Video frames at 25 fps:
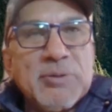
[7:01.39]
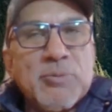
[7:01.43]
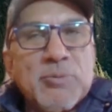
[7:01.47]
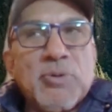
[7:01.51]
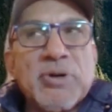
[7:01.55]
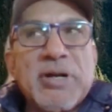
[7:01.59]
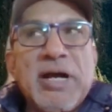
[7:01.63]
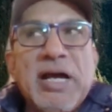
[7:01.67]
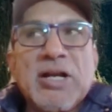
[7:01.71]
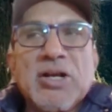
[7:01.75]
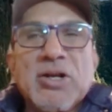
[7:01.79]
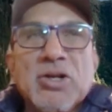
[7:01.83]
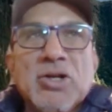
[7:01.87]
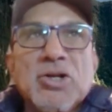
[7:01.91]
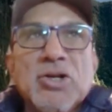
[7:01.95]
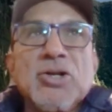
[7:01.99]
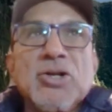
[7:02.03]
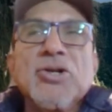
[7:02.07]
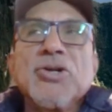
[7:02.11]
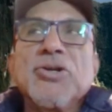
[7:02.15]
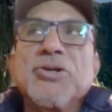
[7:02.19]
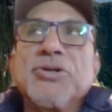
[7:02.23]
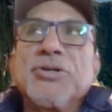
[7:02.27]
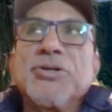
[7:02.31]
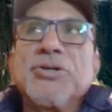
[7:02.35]
What I
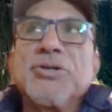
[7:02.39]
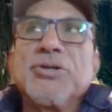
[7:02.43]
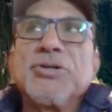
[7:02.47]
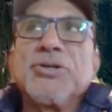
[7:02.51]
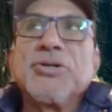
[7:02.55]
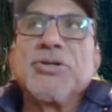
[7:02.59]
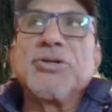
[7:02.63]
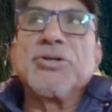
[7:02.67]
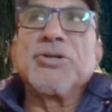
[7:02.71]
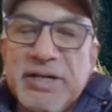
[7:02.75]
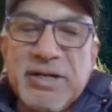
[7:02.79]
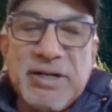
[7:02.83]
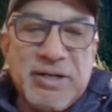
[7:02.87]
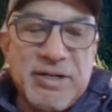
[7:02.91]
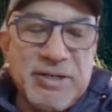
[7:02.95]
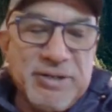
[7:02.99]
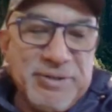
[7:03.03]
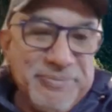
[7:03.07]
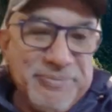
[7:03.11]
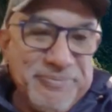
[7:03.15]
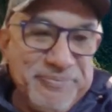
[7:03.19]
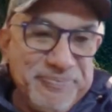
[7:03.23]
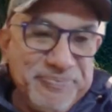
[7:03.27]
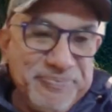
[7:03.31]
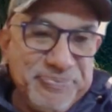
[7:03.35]
learned
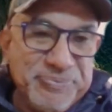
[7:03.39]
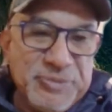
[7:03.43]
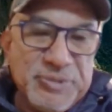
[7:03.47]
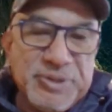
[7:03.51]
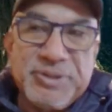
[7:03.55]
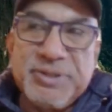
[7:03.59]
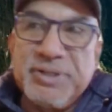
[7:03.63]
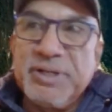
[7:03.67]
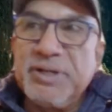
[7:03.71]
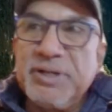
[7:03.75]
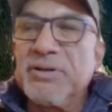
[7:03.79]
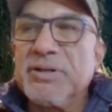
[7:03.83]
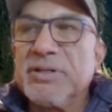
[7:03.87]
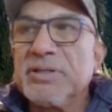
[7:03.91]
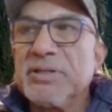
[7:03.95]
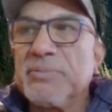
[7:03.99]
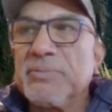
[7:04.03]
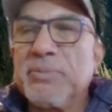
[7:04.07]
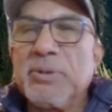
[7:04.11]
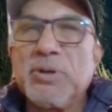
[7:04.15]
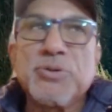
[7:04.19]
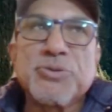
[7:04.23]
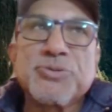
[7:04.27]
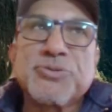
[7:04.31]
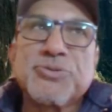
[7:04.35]
here during the
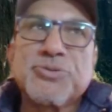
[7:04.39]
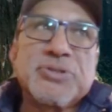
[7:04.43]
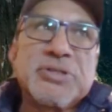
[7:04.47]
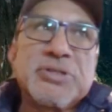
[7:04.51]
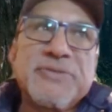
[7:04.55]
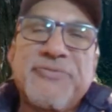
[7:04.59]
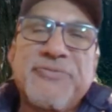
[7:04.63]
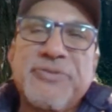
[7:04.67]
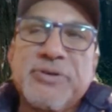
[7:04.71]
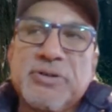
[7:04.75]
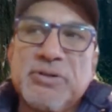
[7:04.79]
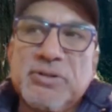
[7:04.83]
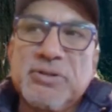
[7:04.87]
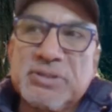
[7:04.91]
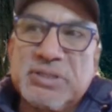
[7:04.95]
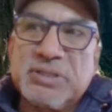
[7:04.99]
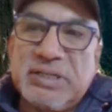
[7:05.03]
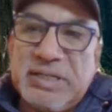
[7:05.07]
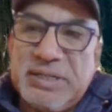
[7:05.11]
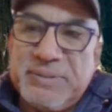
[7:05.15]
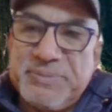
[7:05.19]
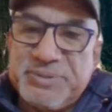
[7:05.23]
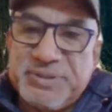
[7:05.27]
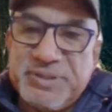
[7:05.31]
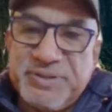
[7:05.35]
most difficult
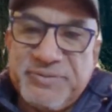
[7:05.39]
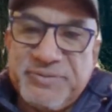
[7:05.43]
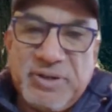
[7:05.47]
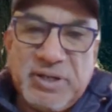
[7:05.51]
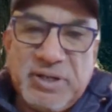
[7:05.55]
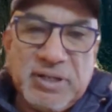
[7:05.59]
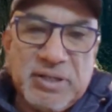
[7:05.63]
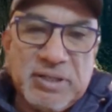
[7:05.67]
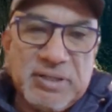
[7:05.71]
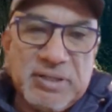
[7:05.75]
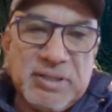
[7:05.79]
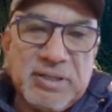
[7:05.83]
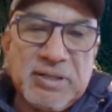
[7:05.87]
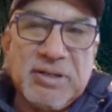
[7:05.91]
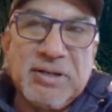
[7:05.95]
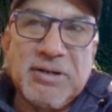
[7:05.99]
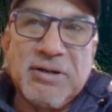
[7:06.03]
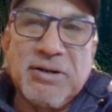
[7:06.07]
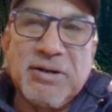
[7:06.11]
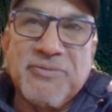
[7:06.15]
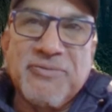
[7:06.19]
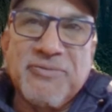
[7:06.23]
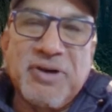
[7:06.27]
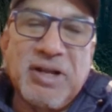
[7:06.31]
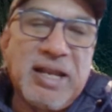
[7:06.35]
times of our
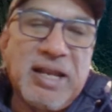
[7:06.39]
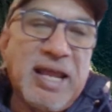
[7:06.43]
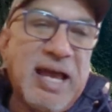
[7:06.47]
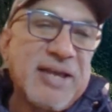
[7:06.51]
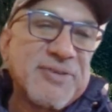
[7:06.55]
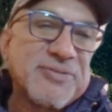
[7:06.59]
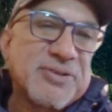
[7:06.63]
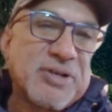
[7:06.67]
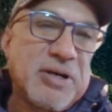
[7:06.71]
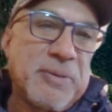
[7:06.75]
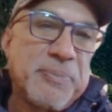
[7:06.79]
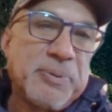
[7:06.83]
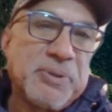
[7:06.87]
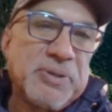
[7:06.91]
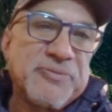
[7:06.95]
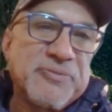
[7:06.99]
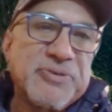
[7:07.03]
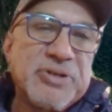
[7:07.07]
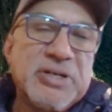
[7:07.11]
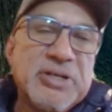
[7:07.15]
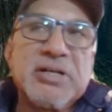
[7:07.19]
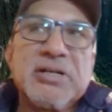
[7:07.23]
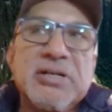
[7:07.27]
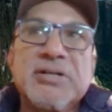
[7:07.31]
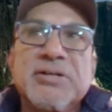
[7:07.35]
of our last couple
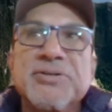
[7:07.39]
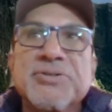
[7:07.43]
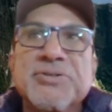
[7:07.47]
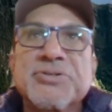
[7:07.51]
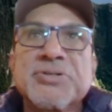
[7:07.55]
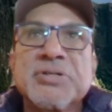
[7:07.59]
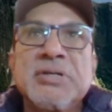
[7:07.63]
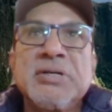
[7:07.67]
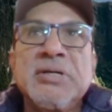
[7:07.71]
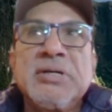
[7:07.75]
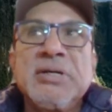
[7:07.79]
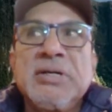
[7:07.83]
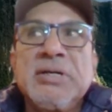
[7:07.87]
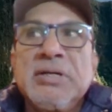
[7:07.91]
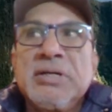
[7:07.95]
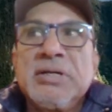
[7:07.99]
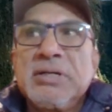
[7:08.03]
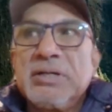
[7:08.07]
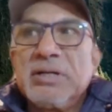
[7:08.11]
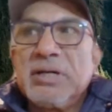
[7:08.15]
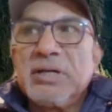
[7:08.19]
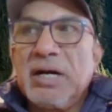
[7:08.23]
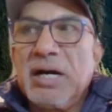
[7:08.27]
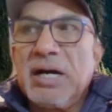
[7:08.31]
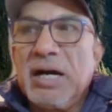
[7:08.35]
of years
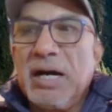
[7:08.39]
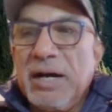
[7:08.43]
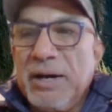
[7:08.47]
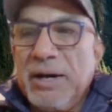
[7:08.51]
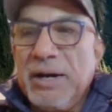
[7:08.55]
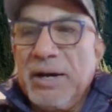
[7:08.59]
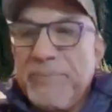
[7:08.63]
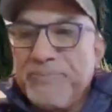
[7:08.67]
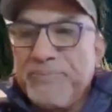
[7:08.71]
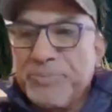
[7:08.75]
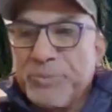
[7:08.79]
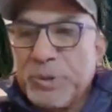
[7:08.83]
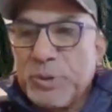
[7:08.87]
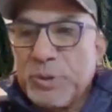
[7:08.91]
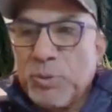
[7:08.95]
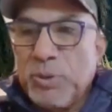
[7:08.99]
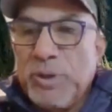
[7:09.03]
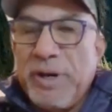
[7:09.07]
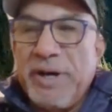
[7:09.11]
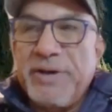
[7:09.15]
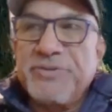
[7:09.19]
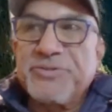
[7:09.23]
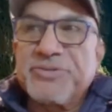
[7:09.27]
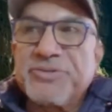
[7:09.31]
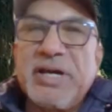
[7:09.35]
um,
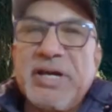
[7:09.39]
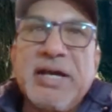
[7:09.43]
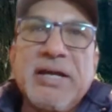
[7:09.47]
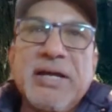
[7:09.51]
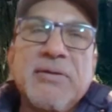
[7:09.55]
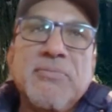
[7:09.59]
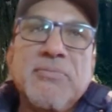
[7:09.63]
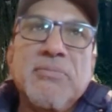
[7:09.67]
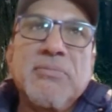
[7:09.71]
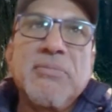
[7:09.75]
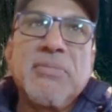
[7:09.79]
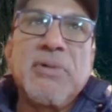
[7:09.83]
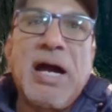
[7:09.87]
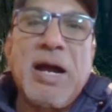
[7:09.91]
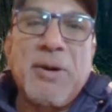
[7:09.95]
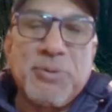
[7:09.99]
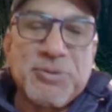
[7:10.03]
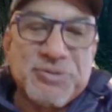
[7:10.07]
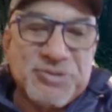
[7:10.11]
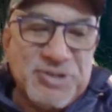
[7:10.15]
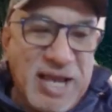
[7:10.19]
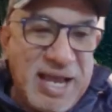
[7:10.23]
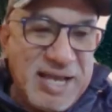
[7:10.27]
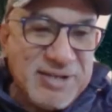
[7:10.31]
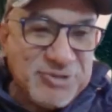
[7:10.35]
was that I
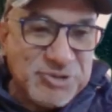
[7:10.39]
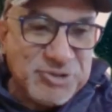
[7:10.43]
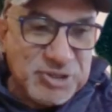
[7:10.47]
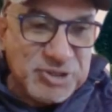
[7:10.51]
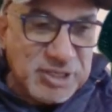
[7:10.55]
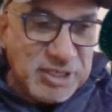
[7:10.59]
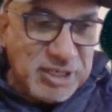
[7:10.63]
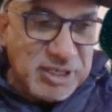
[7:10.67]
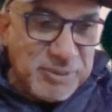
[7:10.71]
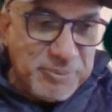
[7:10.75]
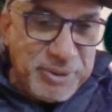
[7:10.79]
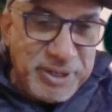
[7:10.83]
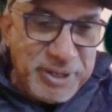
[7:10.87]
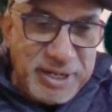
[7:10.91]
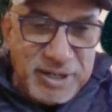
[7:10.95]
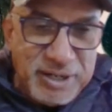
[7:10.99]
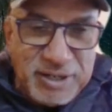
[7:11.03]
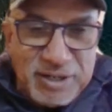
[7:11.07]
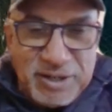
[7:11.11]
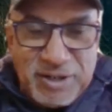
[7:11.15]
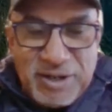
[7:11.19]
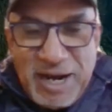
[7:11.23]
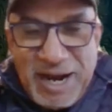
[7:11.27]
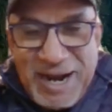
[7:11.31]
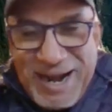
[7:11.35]
was asked to come
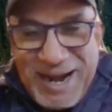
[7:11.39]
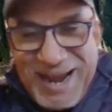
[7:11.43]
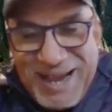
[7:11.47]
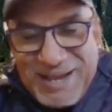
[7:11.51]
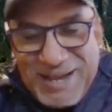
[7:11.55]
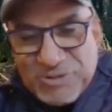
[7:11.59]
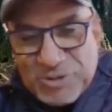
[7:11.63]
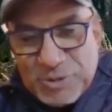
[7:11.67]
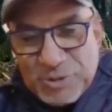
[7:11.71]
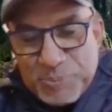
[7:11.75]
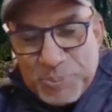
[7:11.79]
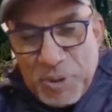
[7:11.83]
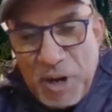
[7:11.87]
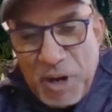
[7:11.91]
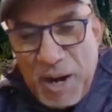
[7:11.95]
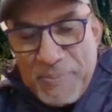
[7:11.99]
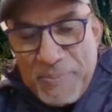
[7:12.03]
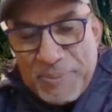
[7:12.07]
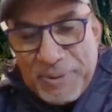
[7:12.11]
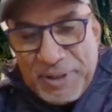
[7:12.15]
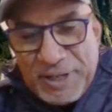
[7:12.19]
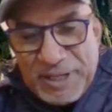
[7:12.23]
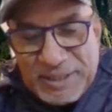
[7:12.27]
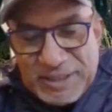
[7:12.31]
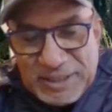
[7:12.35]
here. I asked the
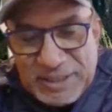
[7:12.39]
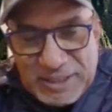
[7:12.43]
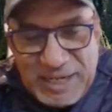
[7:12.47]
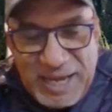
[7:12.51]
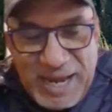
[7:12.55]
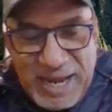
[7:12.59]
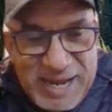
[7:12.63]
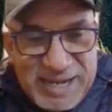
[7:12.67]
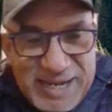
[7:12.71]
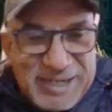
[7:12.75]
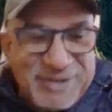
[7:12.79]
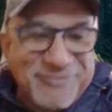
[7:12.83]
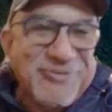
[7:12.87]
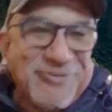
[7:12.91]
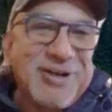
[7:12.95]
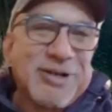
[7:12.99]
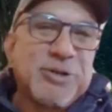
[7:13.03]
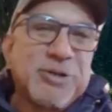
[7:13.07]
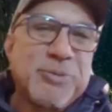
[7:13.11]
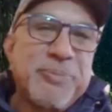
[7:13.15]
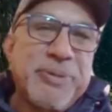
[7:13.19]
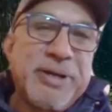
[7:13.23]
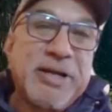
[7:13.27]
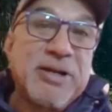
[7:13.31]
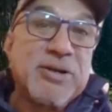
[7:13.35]
property, the land, if I
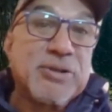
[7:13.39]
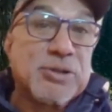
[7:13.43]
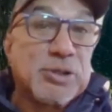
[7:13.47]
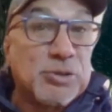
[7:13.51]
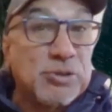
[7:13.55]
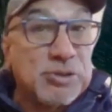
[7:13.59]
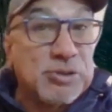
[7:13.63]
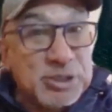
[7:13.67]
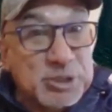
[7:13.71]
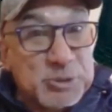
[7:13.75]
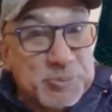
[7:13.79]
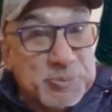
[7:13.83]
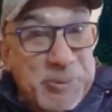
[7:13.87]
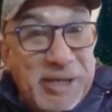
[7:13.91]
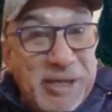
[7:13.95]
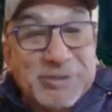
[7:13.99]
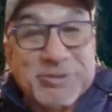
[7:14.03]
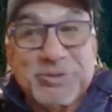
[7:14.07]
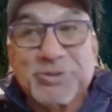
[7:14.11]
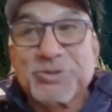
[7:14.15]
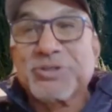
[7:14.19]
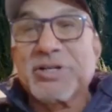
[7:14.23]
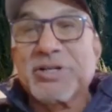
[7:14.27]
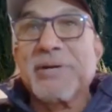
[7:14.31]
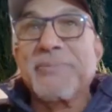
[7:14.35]
could be here through a
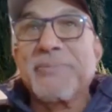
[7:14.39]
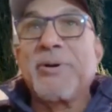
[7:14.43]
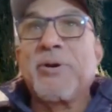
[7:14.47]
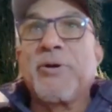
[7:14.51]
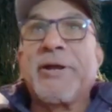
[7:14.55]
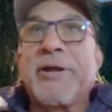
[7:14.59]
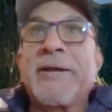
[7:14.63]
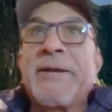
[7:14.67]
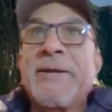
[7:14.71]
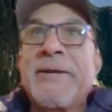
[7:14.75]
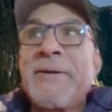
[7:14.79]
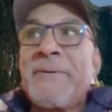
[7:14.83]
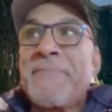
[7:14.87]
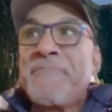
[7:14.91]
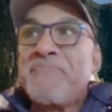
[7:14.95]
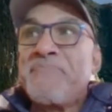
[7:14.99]
despacho ceremony.